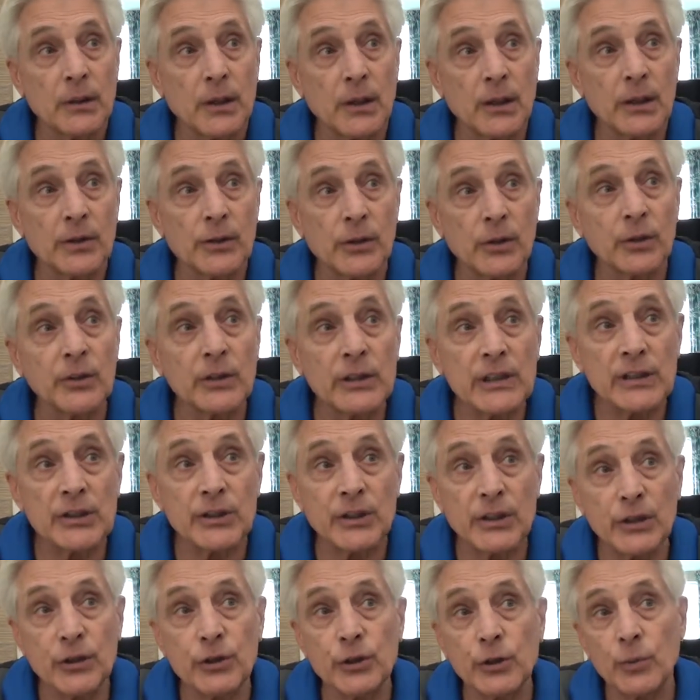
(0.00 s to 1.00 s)
Uh, the only
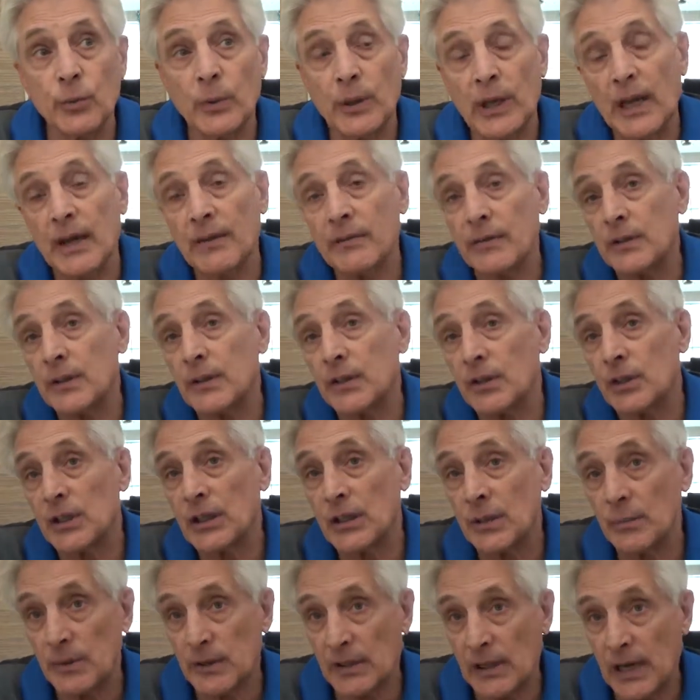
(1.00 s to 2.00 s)
senior we have on the
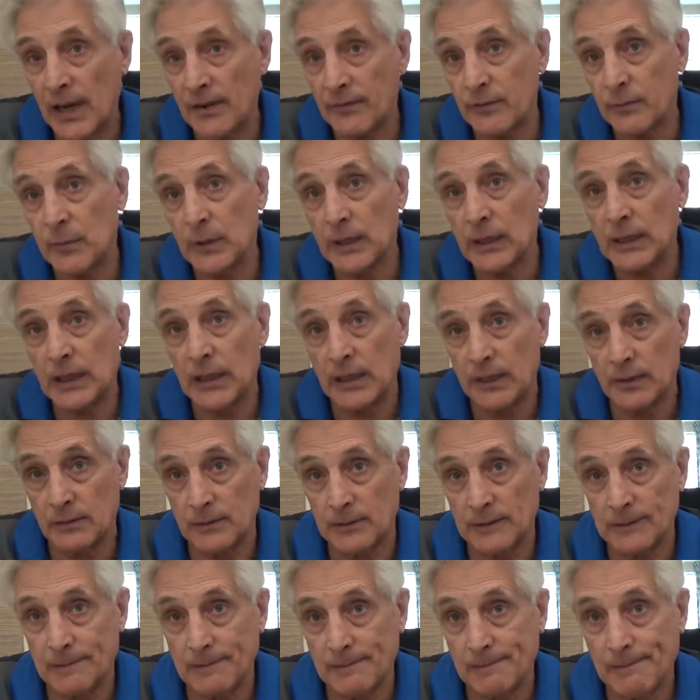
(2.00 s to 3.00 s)
team is Ivan
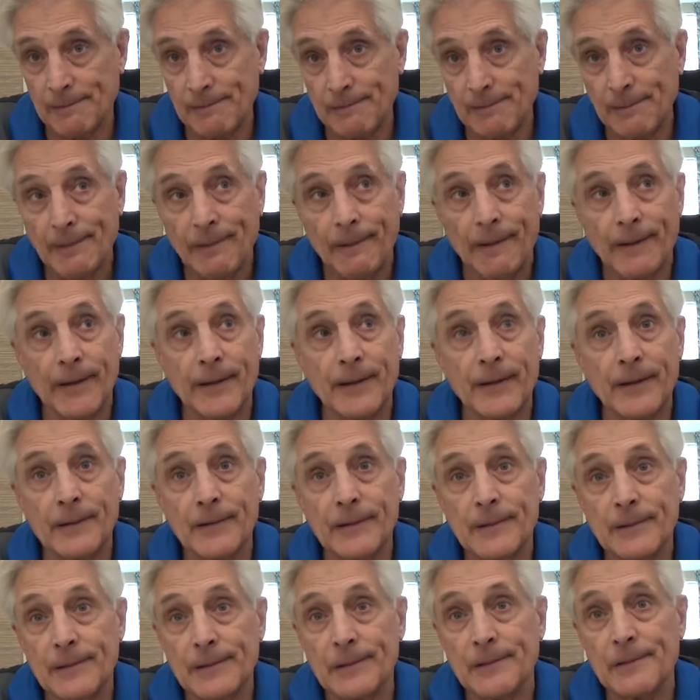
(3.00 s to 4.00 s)
McClay. It's a
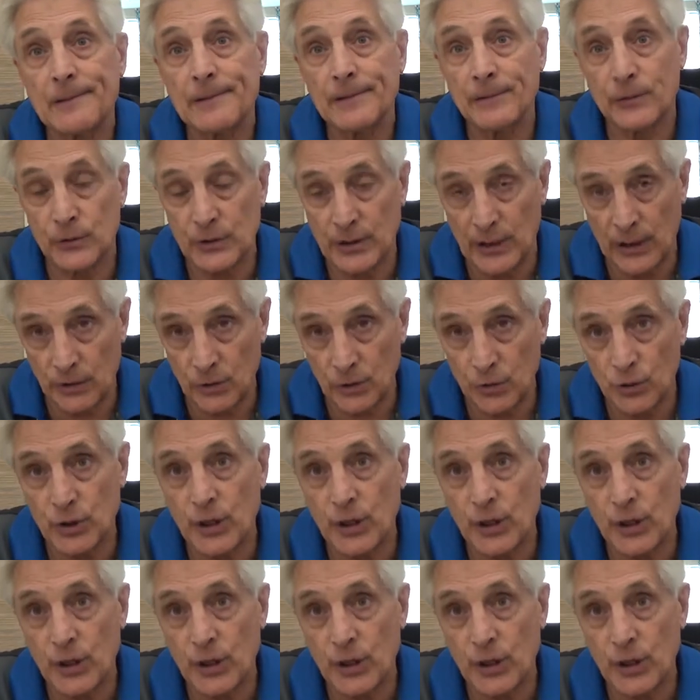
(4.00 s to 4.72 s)
national champ. It's national